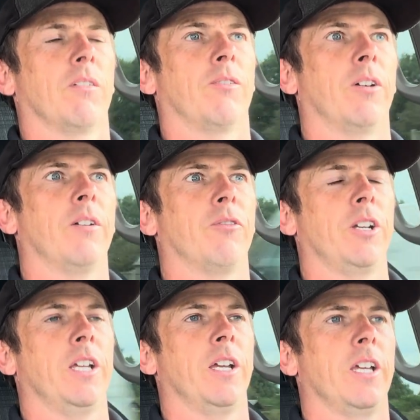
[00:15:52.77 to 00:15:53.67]
For
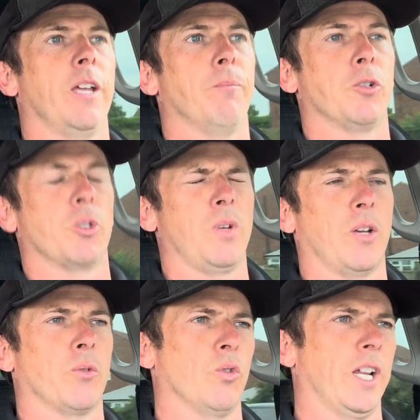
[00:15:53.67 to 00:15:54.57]
every input you make
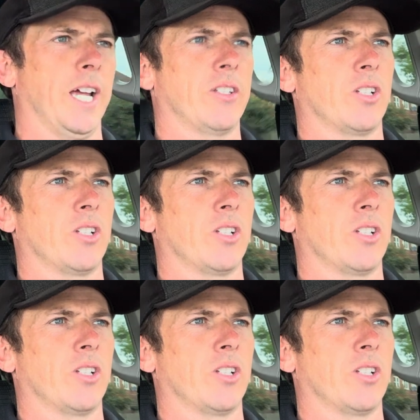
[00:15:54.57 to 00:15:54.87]
with one hand,